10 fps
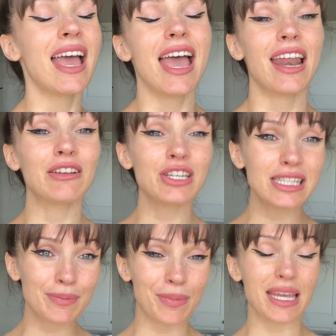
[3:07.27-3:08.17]
and I'll
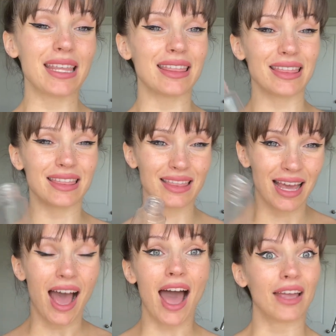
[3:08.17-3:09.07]
just speak
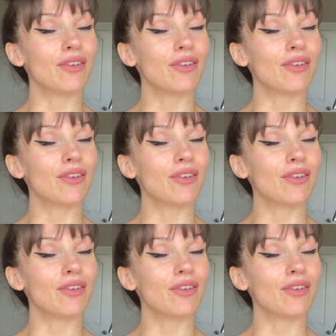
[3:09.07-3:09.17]
high